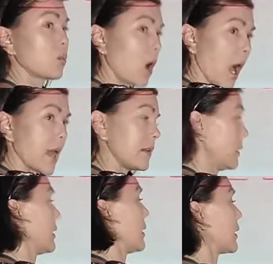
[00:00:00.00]
what
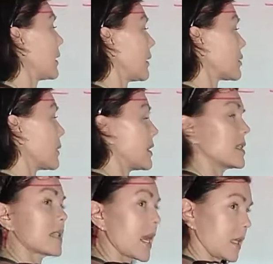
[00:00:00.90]
gives me the
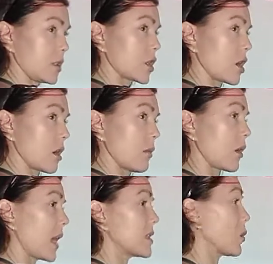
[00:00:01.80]
second term.
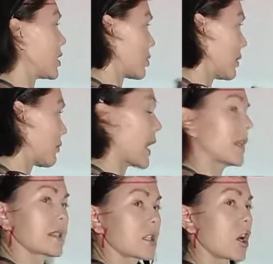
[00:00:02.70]
Okay, so we should be writing
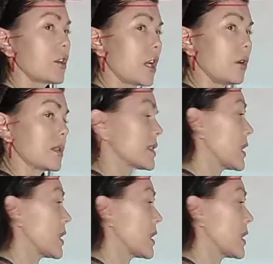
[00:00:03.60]
this in our notes.